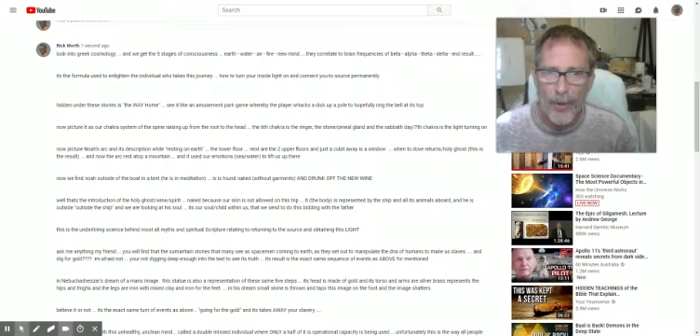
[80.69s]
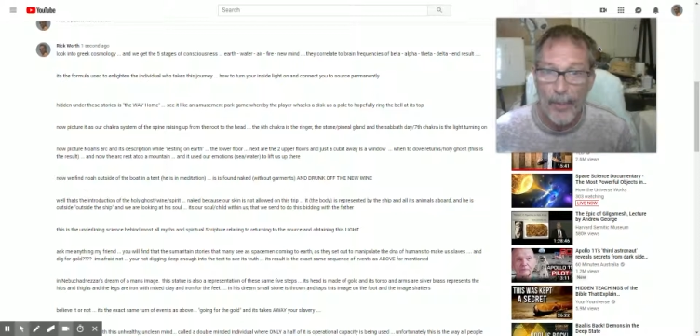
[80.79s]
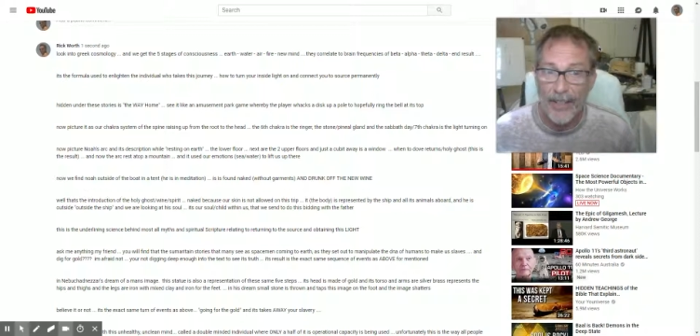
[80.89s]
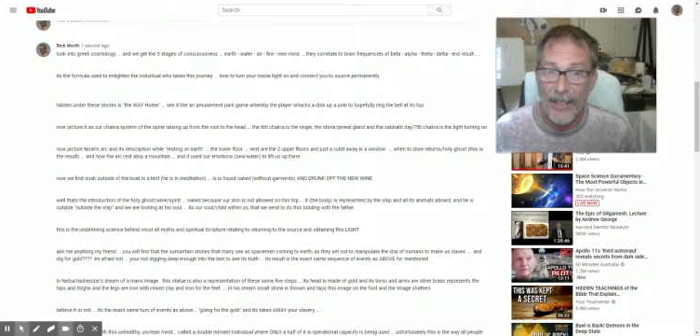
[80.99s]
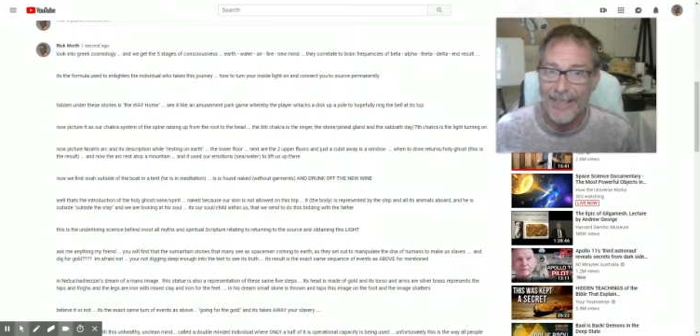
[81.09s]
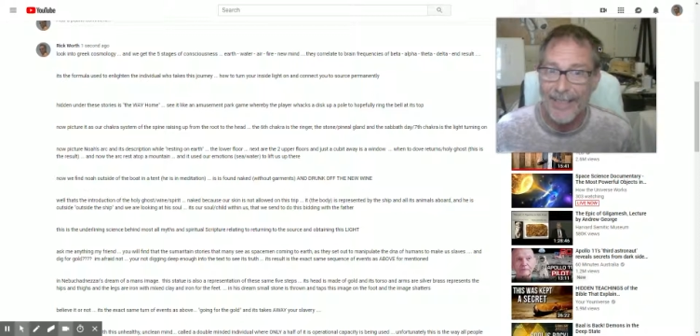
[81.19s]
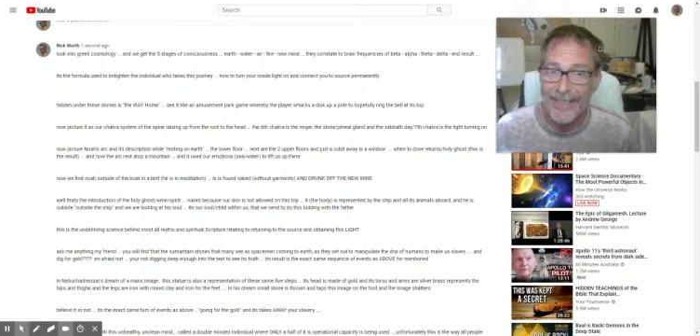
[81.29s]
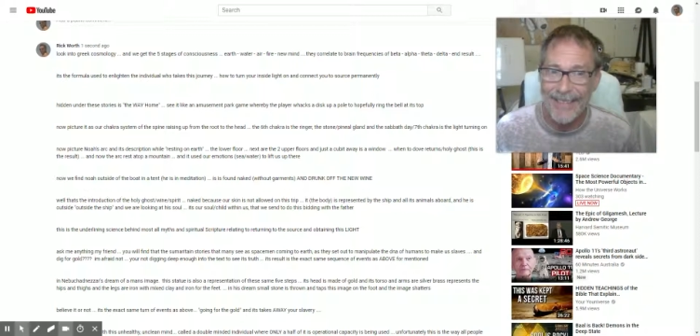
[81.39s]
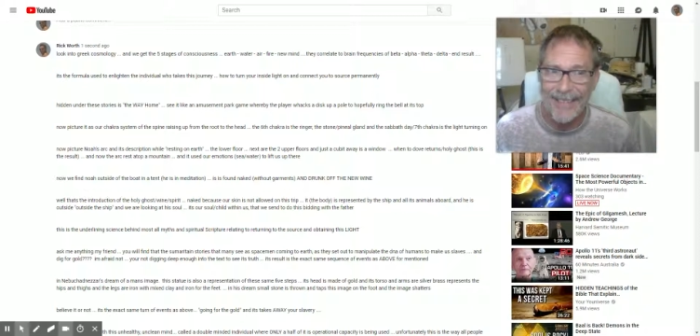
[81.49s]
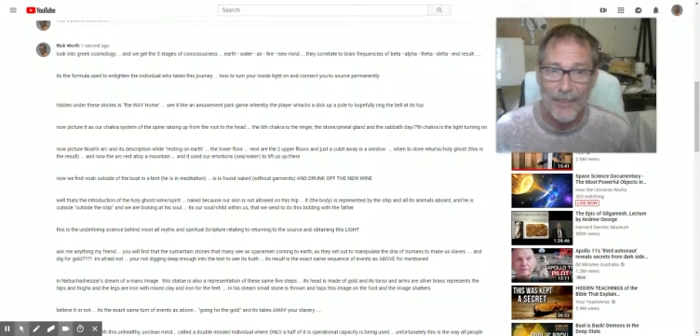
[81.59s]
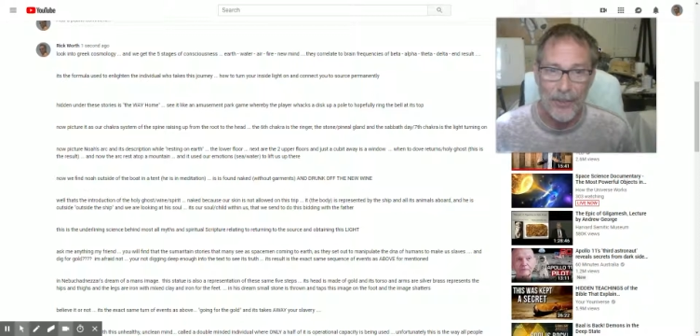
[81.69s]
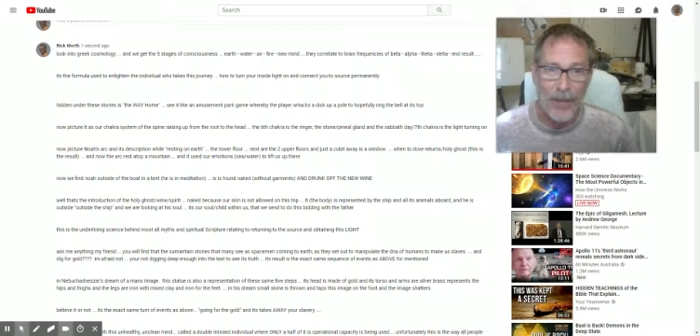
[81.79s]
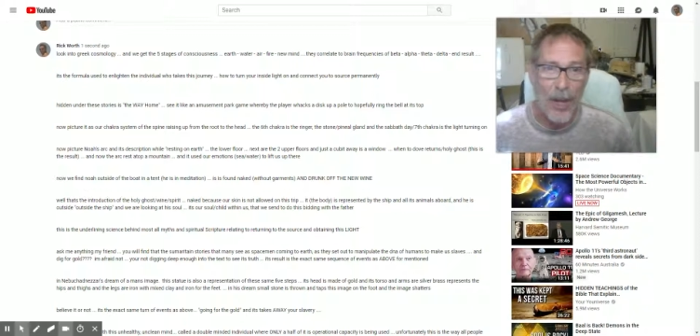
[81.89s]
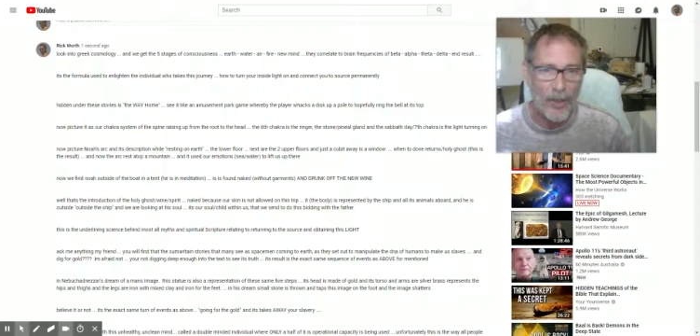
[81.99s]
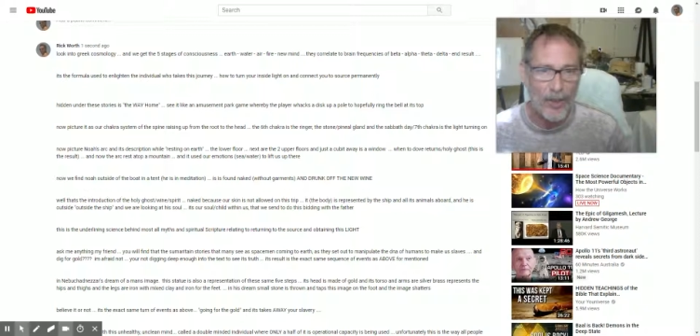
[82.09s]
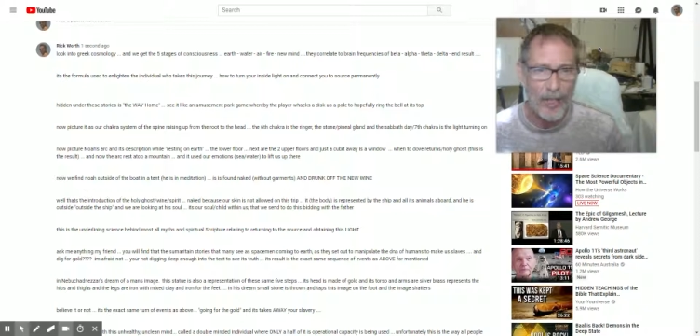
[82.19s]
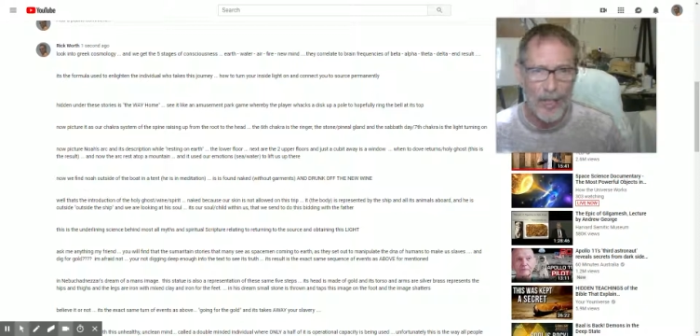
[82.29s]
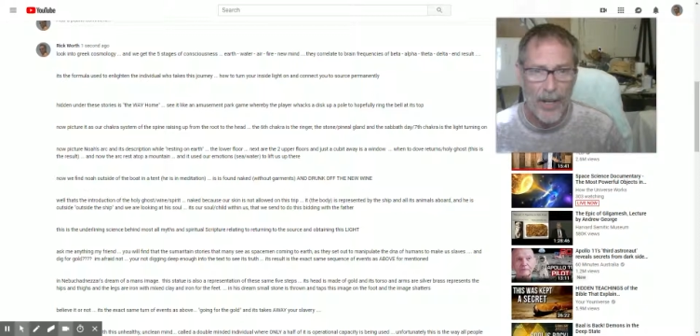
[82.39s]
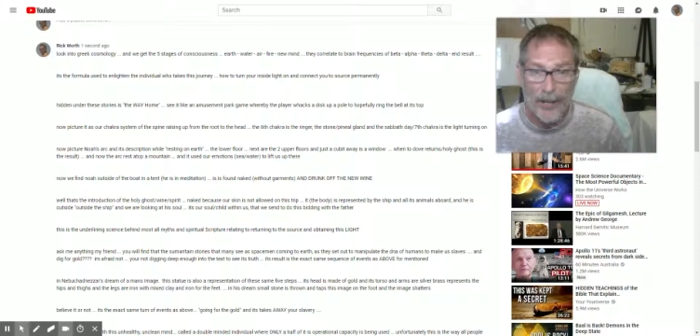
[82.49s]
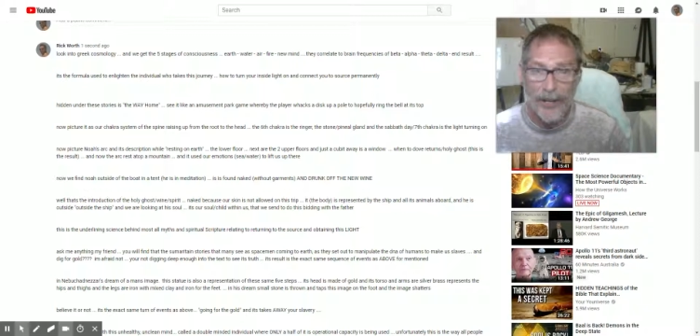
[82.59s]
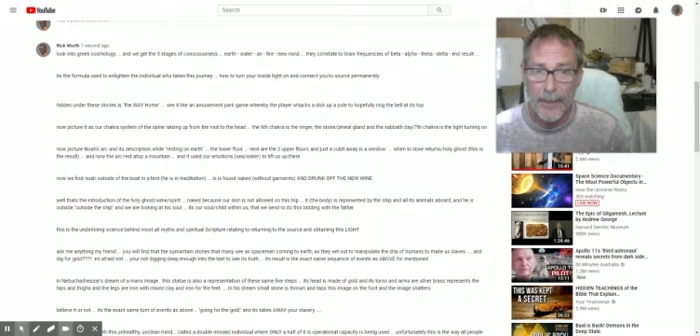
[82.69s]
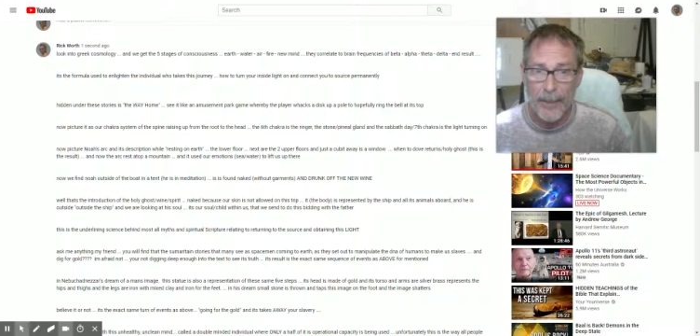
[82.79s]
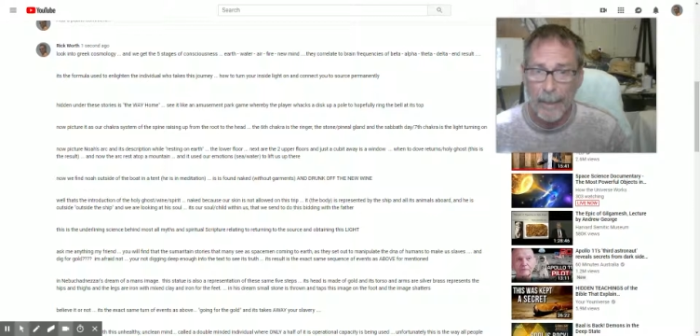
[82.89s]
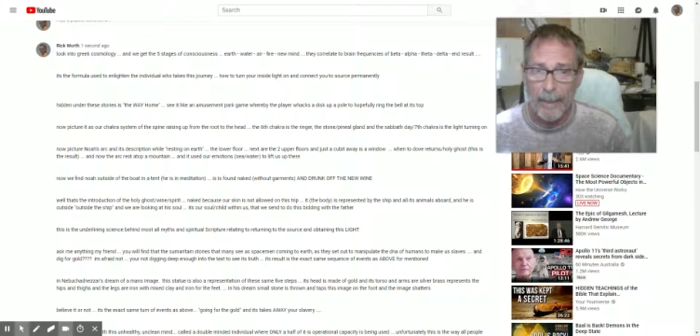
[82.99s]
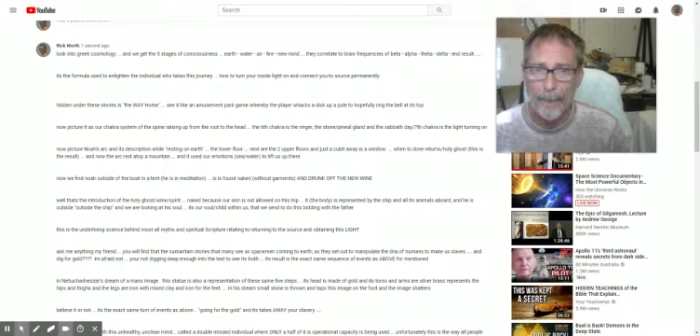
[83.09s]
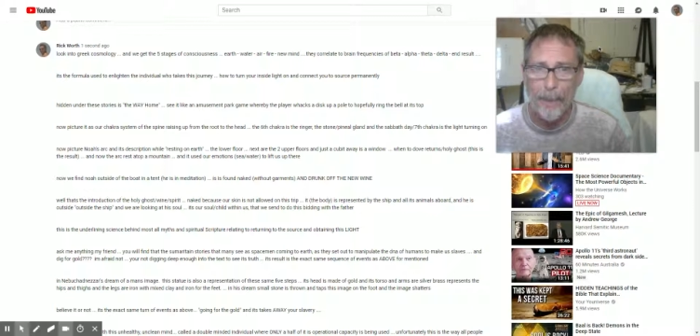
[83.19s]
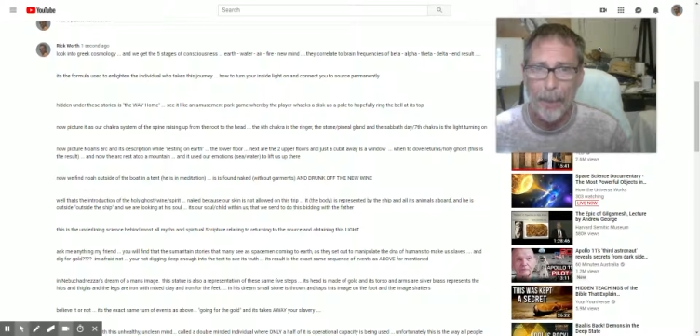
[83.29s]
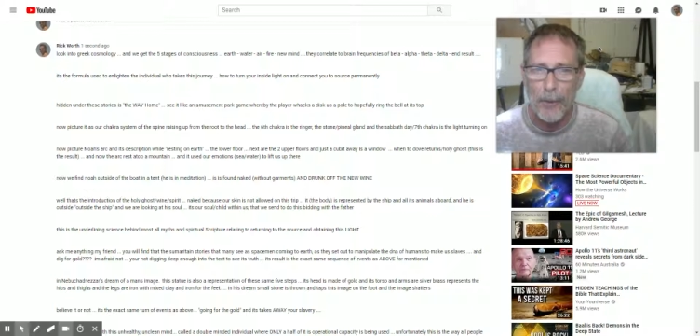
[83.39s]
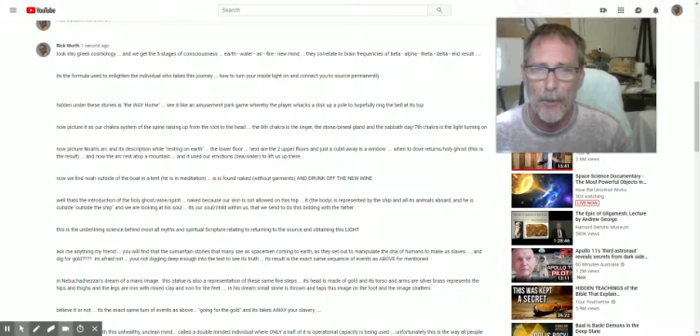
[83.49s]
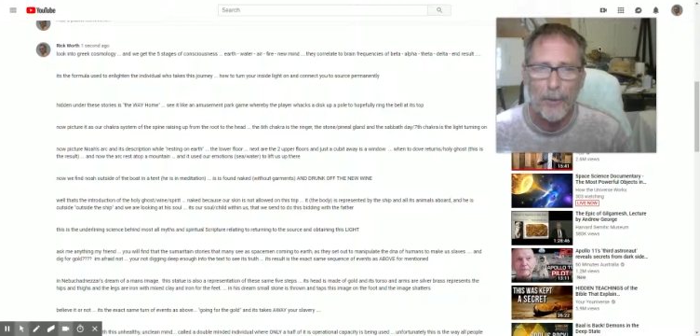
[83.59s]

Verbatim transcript: That's like the sixth chakra, that idea though, you know.